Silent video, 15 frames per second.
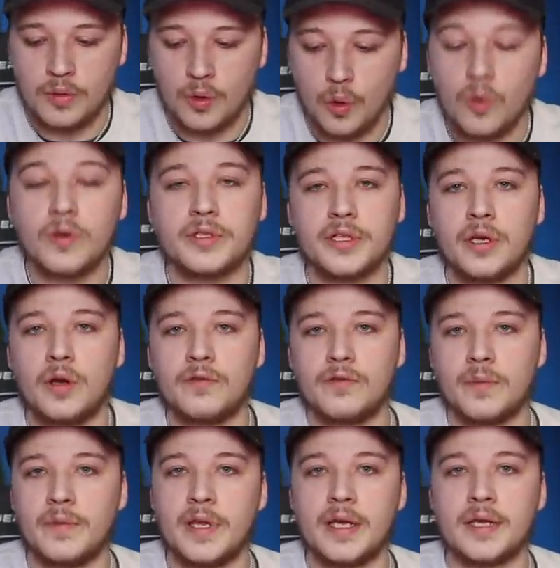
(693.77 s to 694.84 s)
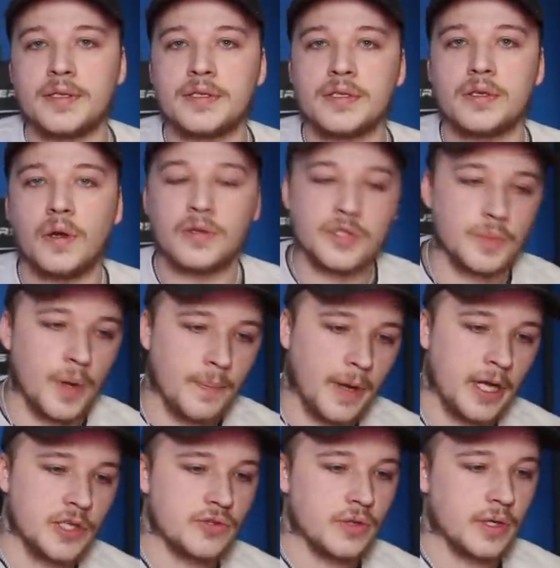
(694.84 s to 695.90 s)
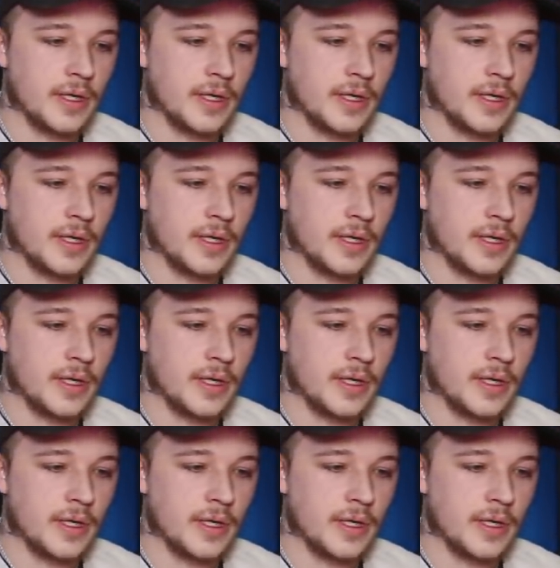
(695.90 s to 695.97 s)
audio from this onto my Patreon